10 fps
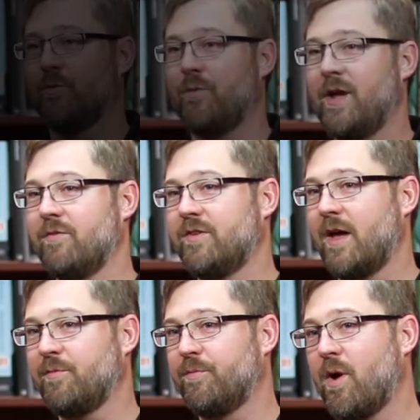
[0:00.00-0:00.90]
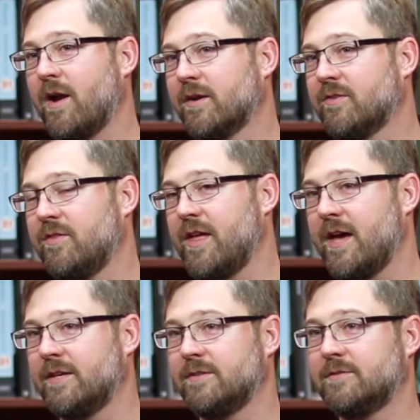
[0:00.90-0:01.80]
We have the type of products
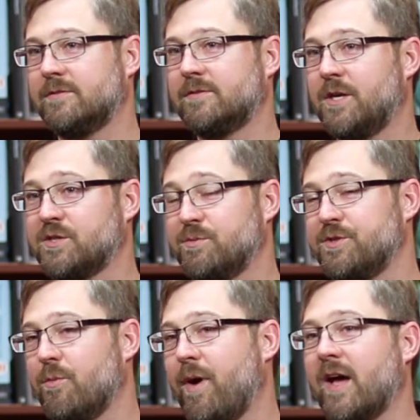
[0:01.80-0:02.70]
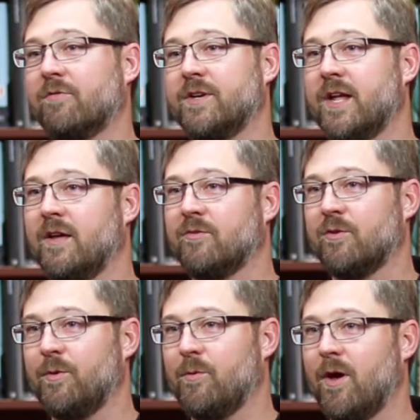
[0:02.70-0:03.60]
that customers don't buy every day,
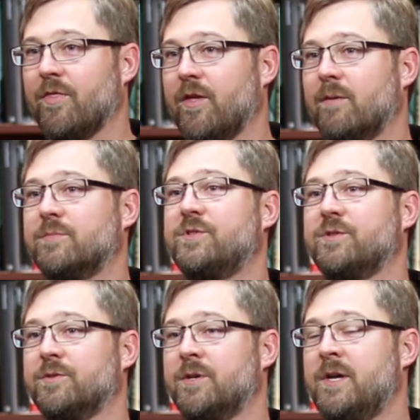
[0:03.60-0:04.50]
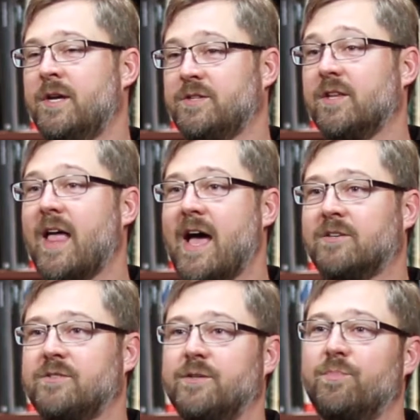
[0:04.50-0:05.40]
so we want them to, to
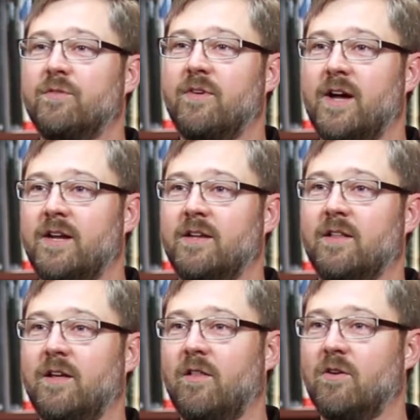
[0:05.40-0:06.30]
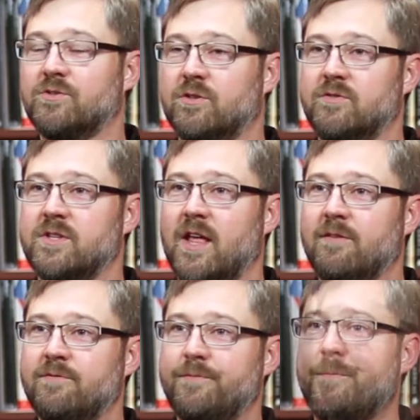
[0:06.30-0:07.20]
last and provide a, a long service life.
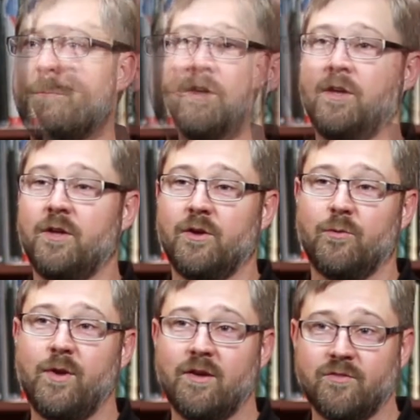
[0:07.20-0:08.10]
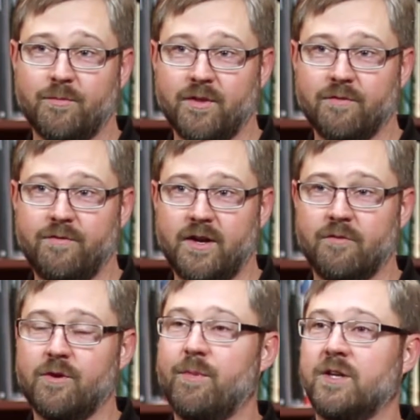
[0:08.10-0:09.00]
We have something to fit
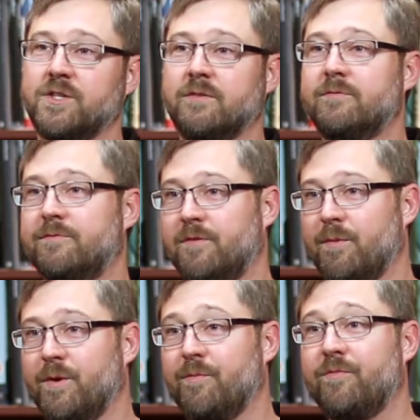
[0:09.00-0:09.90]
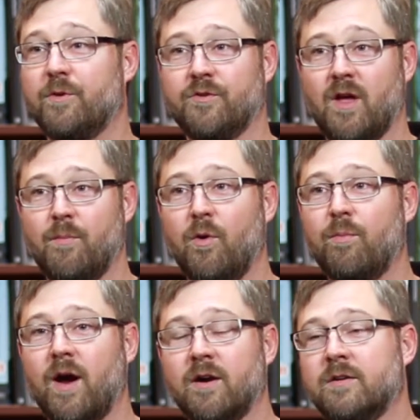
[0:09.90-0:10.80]
every budget from a first-time home
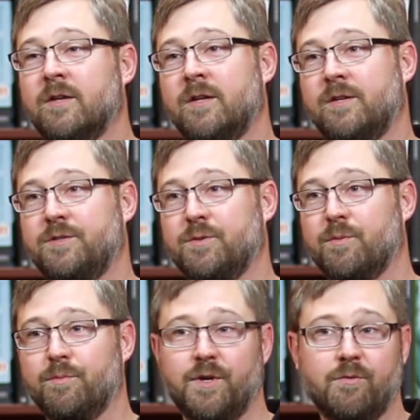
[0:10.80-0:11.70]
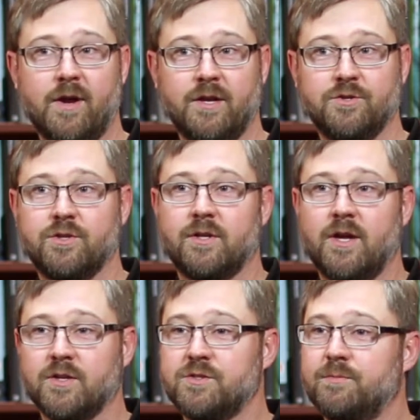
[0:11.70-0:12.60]
buyer to a mid-range
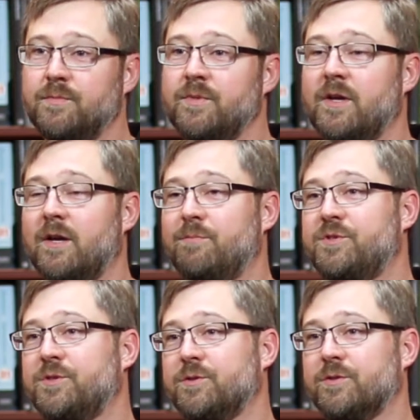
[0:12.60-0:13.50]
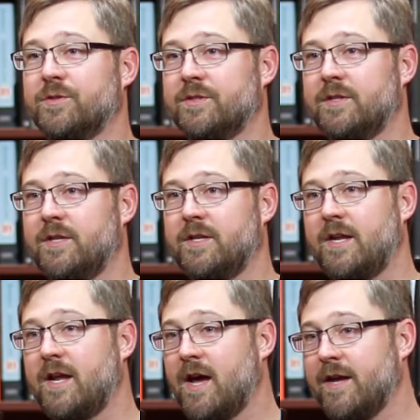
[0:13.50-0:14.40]
custom up to
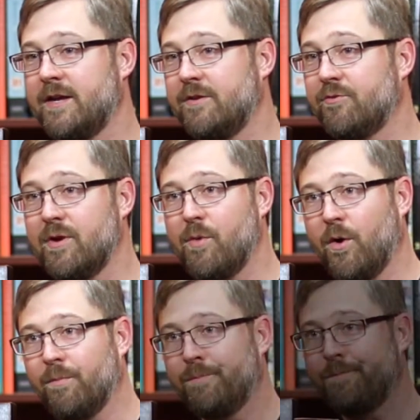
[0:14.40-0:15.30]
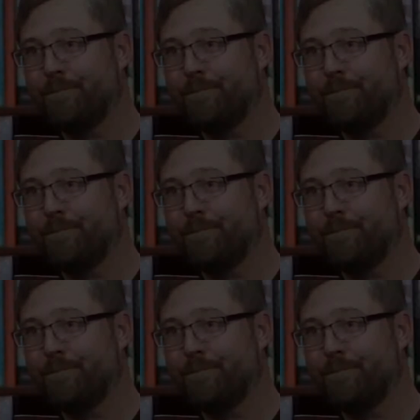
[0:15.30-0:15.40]
a high-end dream home.